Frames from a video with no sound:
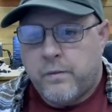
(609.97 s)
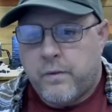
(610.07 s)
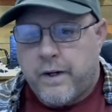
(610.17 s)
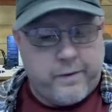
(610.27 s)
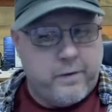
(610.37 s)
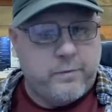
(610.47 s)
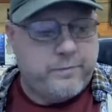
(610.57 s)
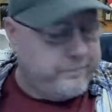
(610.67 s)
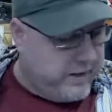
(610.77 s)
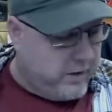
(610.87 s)
I don't know.
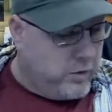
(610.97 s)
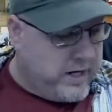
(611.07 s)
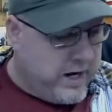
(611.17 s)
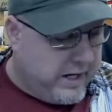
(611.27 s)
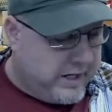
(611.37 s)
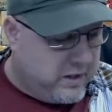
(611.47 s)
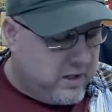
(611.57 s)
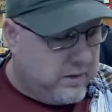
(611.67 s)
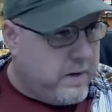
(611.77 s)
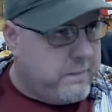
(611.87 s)
I don't know yet.
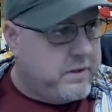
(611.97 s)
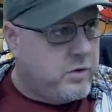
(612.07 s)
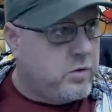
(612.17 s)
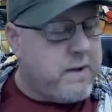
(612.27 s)
I've been doing